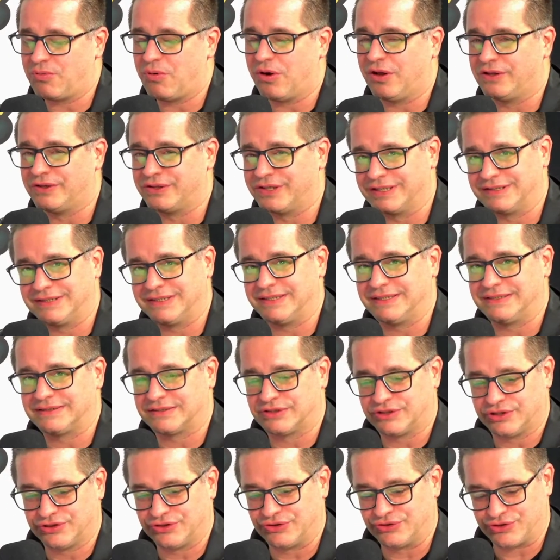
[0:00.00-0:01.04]
generate
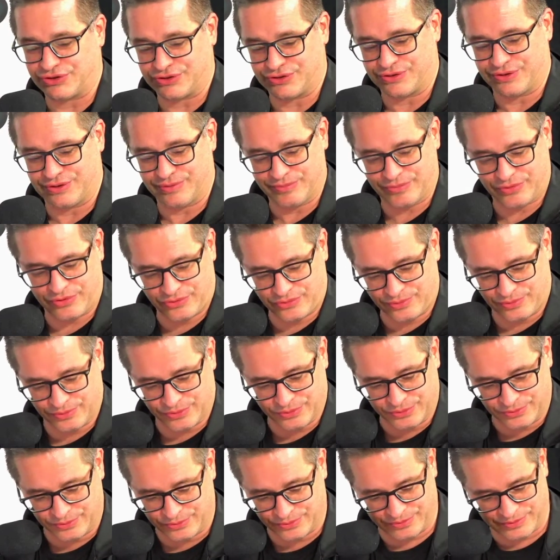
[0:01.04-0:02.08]
quality leads and nurture
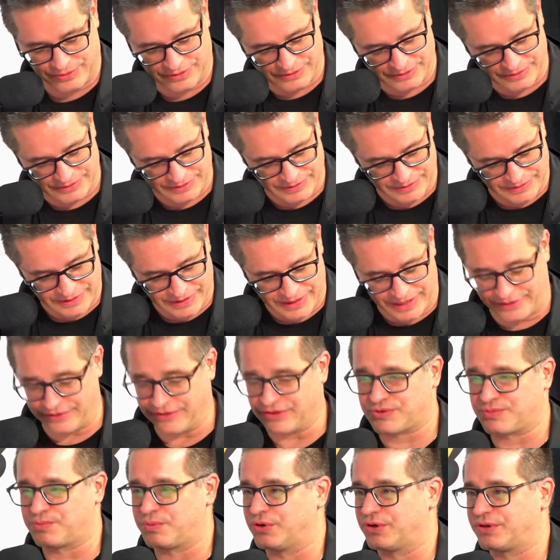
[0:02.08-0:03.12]
them through.
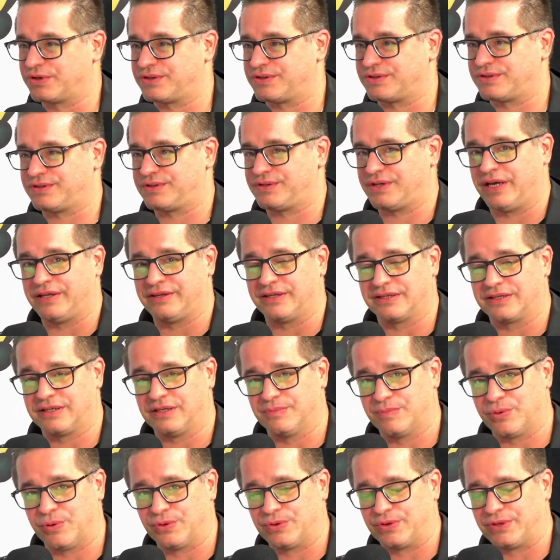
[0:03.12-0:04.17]
And this
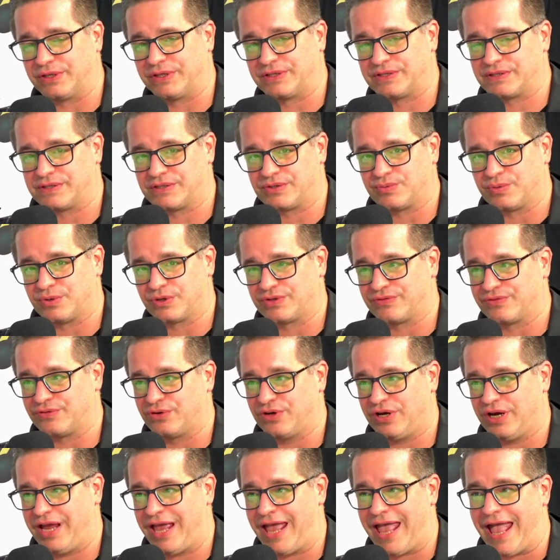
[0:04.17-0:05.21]
works, I think the important thing is
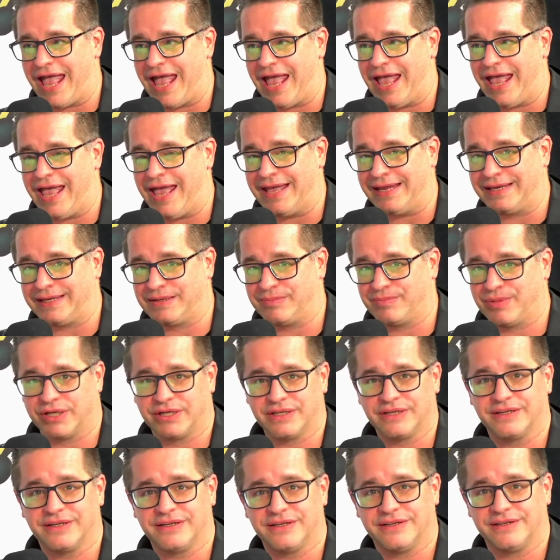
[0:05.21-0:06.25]
this works for
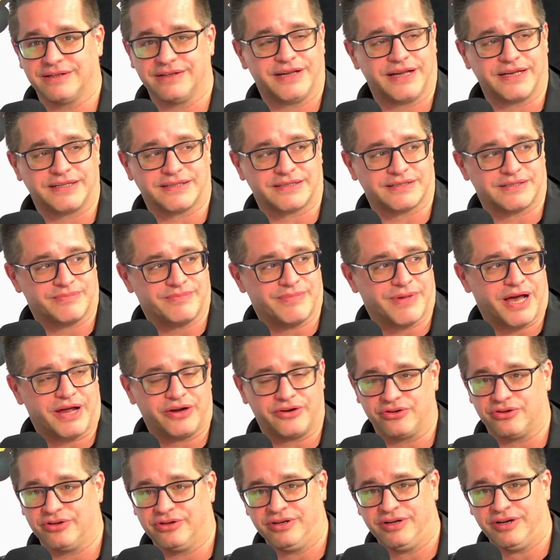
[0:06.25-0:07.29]
anybody. It
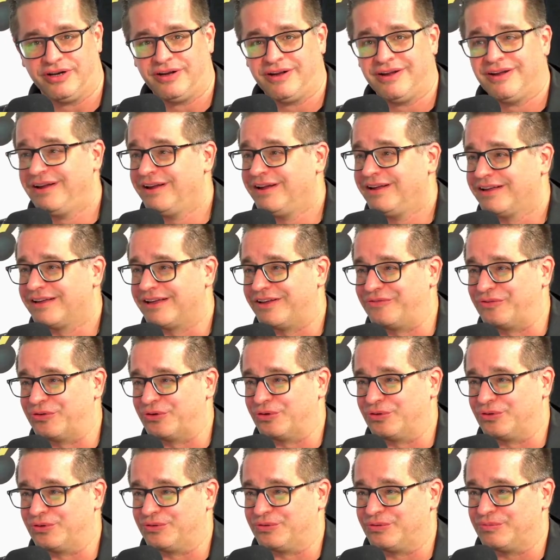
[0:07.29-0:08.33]
doesn't yeah. matter
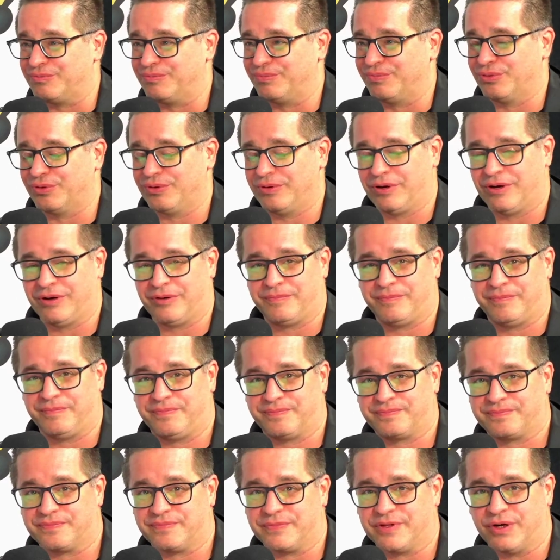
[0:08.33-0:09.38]
if you're
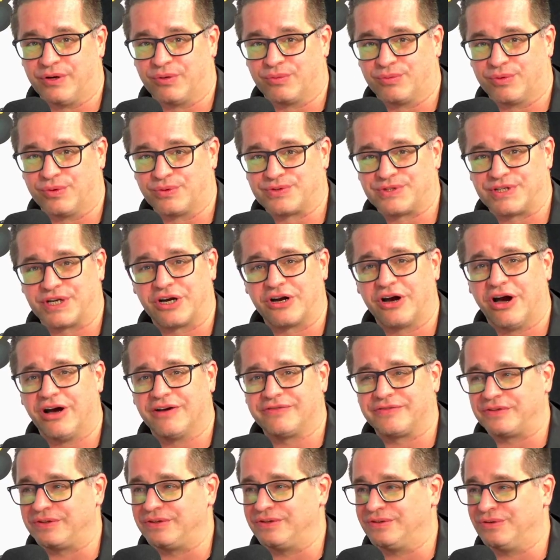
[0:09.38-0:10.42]
uh, you know,
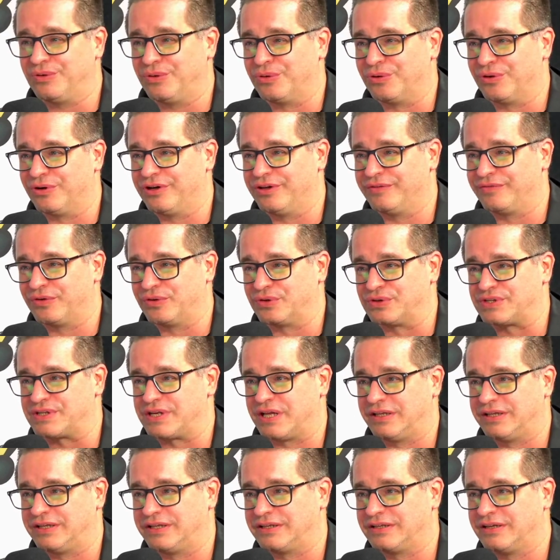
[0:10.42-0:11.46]
roasting coffee
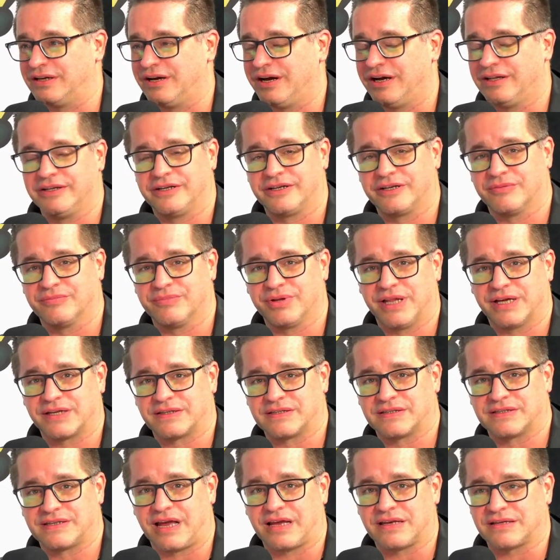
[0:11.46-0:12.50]
or if you're selling
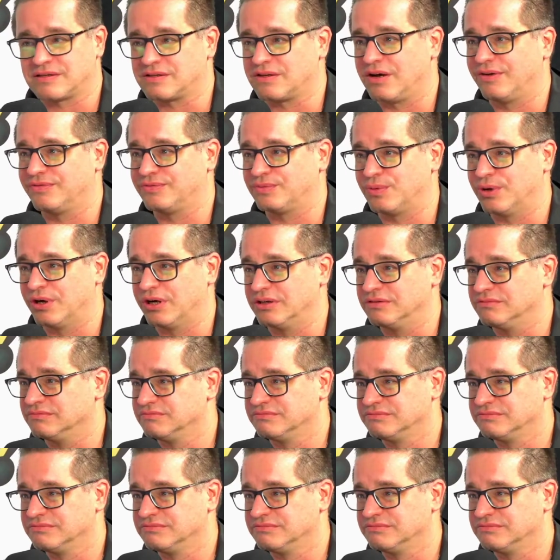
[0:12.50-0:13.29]
highly complex SaaS mm-hmm.